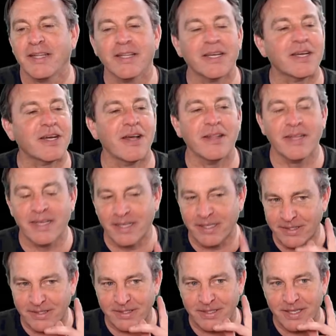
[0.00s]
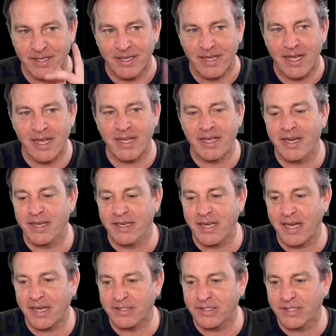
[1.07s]
And click on this.
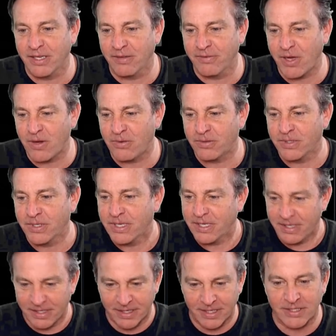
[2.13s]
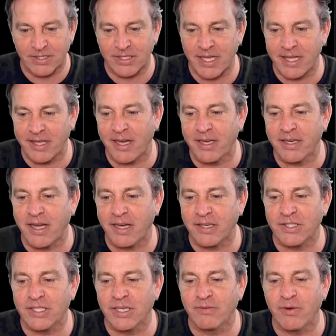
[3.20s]
Aeon Nox Silvo, because it's Aeon
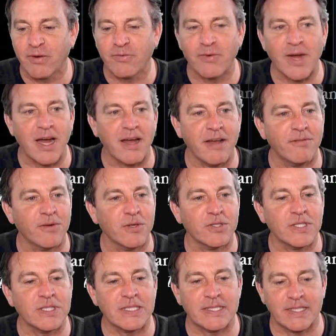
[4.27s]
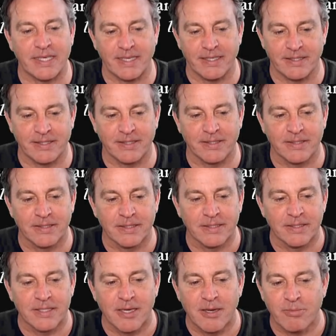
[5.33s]
Nox Silvo 5 version 6.
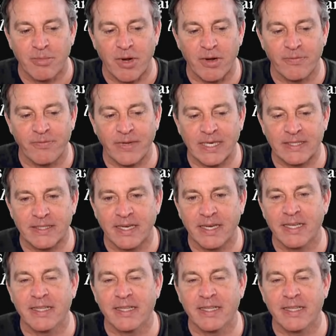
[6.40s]
Perfect.